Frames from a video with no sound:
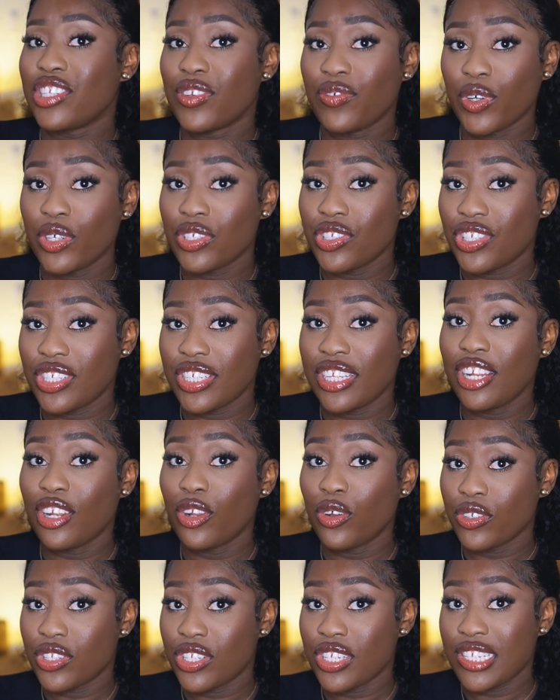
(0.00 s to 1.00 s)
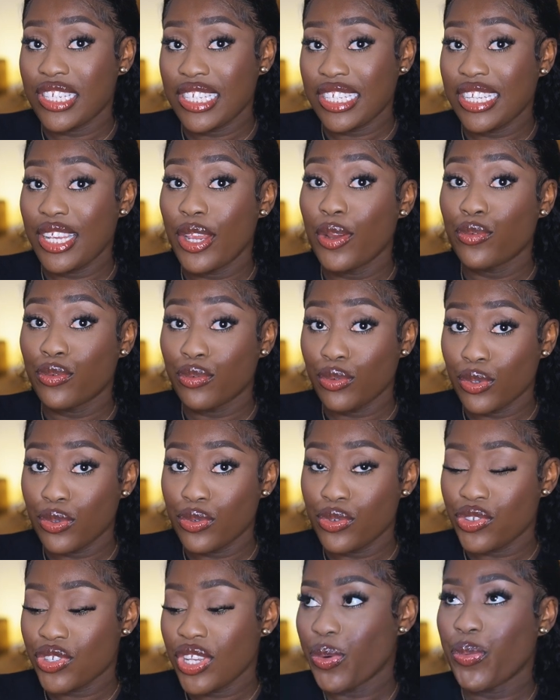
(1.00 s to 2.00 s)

Givenchy Lontedi Rouge.